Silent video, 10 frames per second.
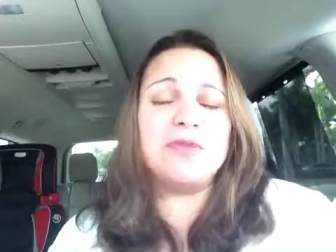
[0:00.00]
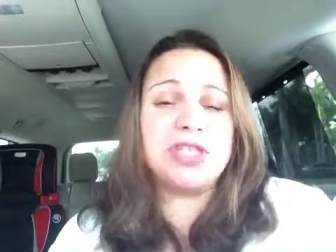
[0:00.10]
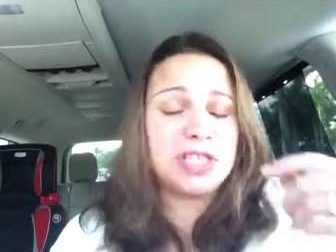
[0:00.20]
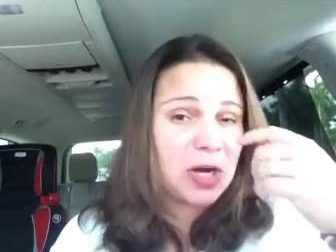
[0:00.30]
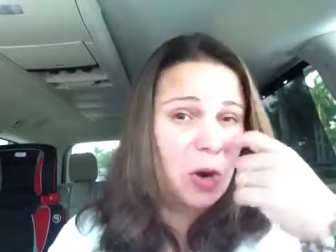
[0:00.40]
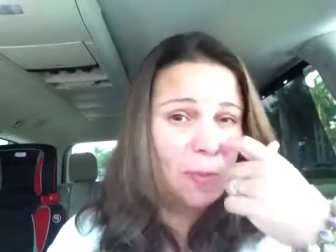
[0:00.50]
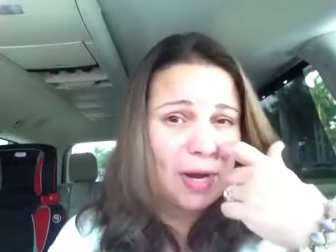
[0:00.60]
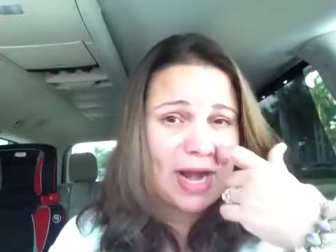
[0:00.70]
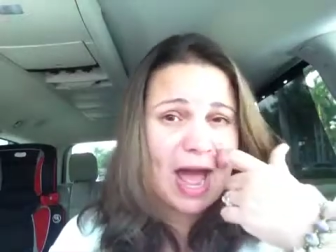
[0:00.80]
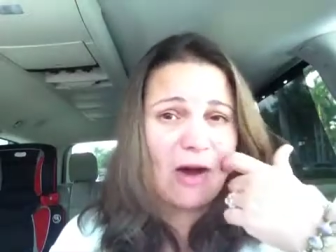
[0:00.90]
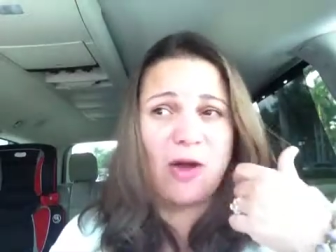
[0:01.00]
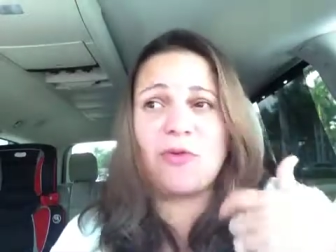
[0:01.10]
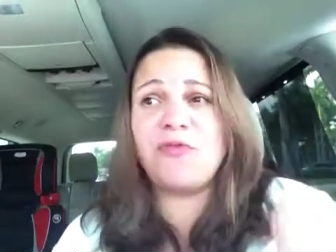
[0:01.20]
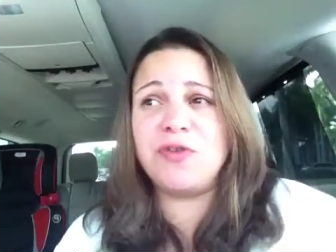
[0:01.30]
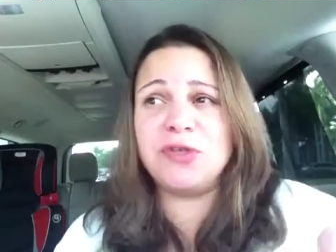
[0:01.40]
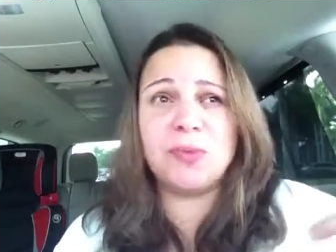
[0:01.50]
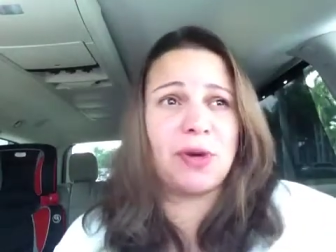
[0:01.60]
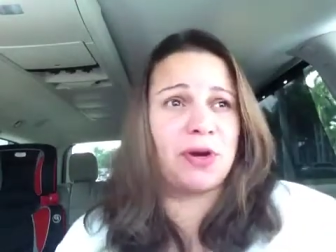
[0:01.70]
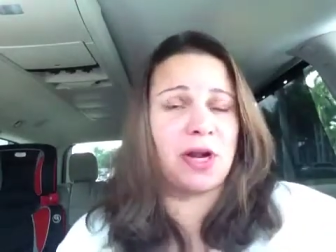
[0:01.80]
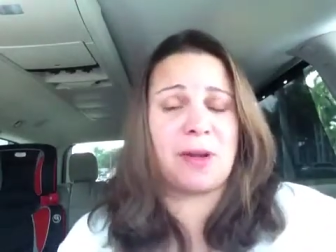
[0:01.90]
she's at home right now. I refused to
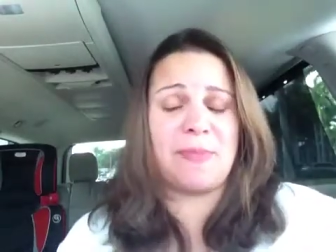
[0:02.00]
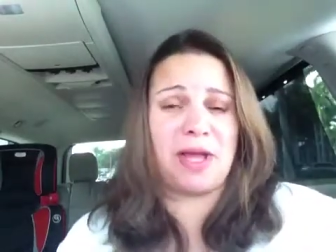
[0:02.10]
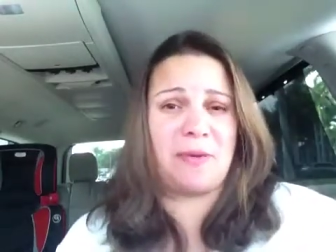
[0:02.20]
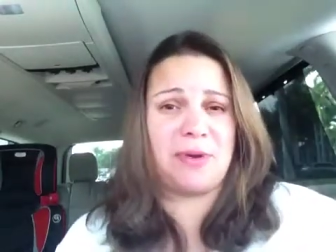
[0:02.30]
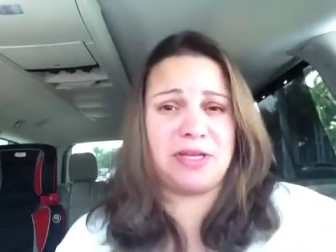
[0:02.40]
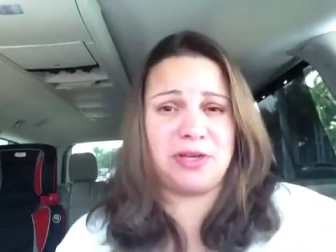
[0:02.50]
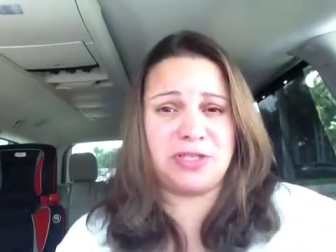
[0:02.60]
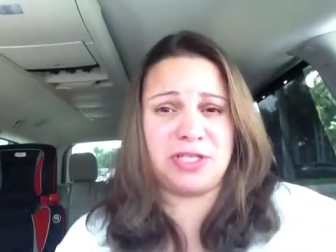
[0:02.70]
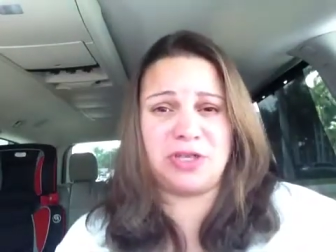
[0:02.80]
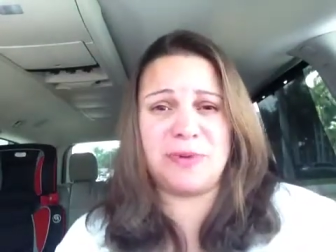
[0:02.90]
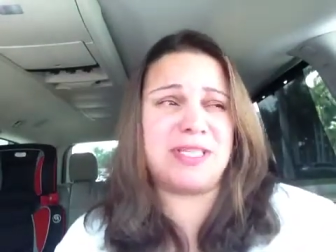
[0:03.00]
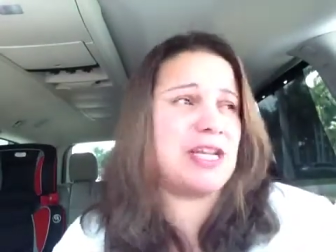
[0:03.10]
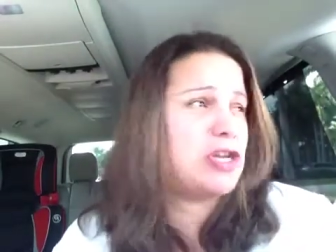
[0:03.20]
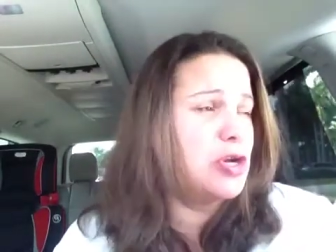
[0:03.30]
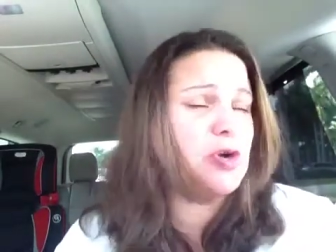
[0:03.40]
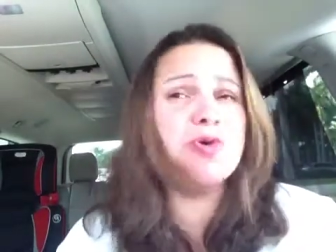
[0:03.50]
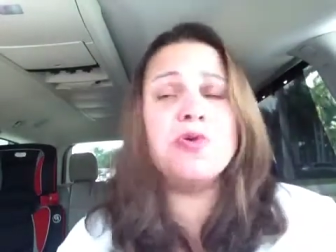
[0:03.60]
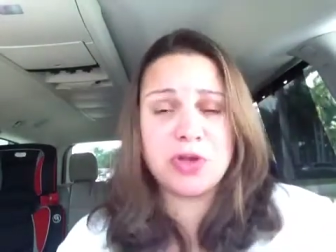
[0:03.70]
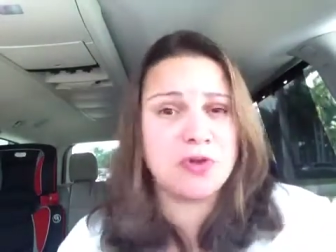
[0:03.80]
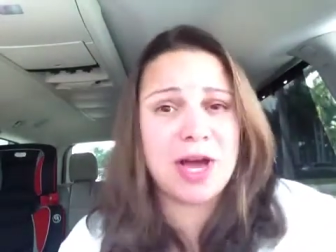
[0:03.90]
bring her to come pick up her sister because I
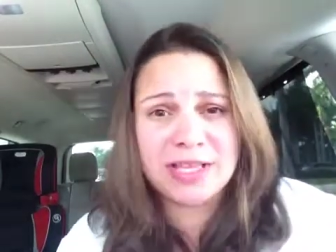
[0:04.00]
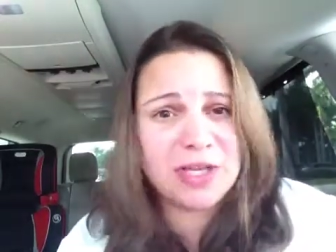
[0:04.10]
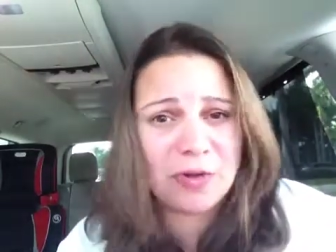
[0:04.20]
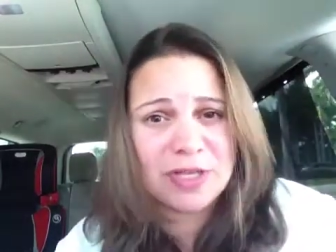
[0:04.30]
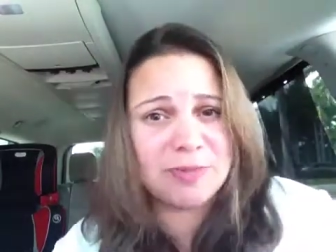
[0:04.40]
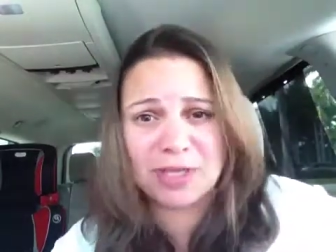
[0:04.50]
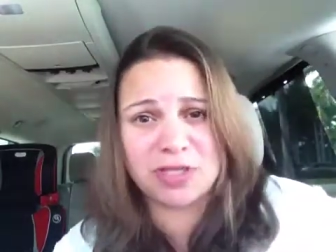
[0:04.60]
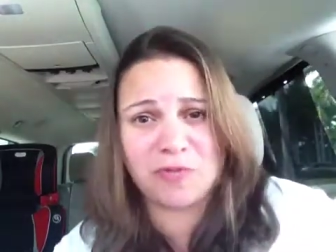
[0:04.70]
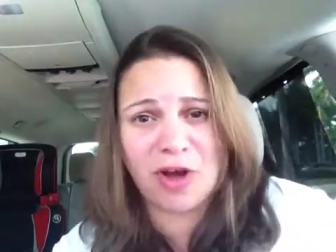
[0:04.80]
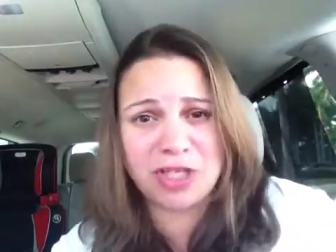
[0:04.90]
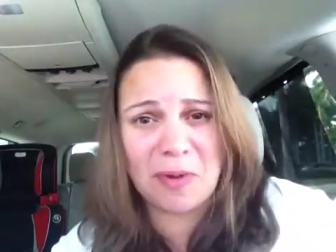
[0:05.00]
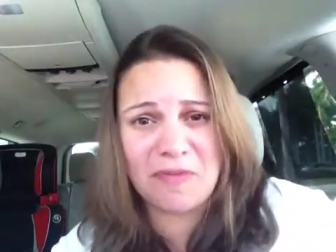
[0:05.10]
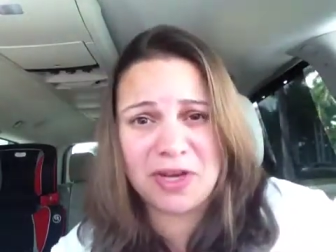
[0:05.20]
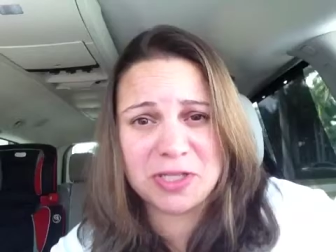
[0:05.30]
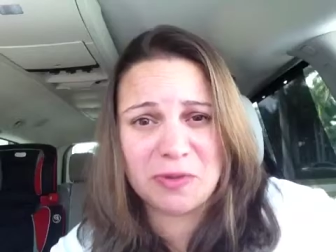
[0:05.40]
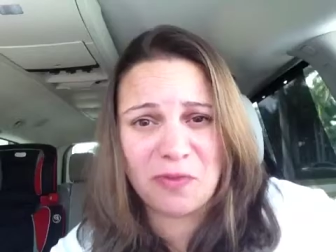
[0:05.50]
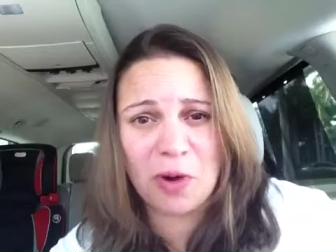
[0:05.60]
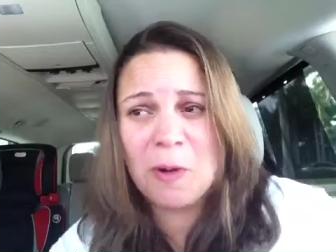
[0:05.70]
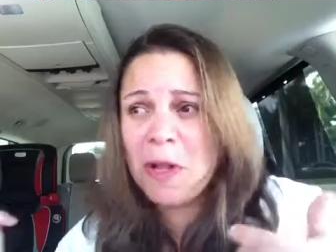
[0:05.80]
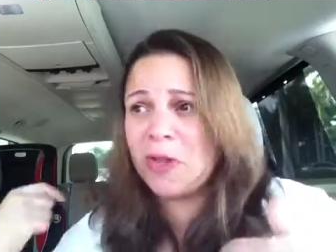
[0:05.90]
knew, you guys know this because you've watched my videos
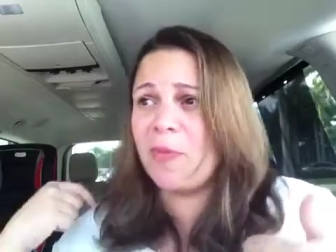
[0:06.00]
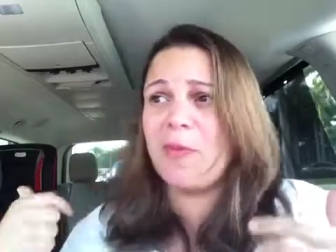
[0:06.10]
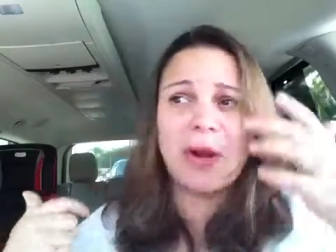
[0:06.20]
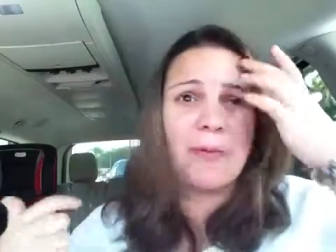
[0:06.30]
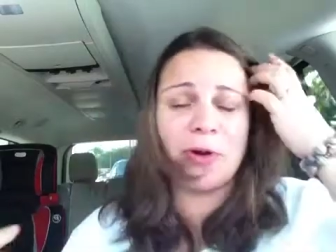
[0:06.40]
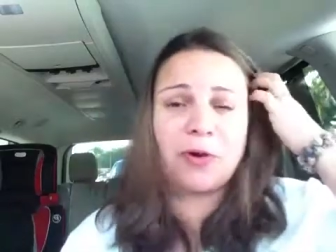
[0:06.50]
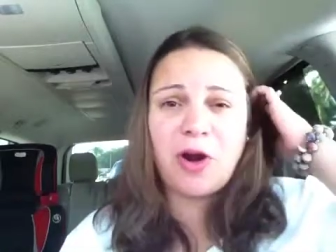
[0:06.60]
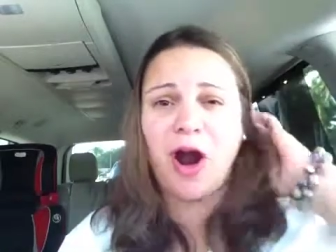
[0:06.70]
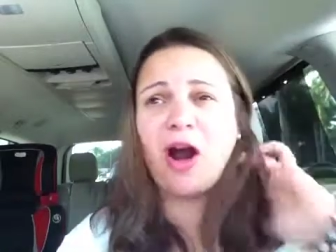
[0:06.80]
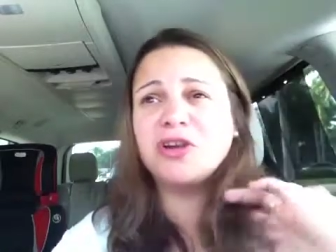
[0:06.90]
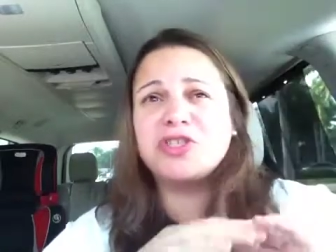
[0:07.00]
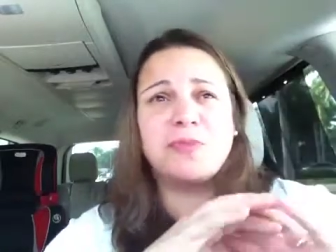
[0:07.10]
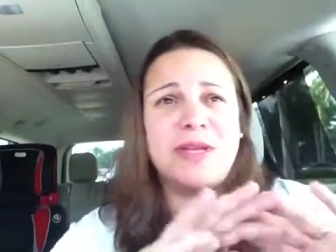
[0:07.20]
before, the moment I put her in her car, she'll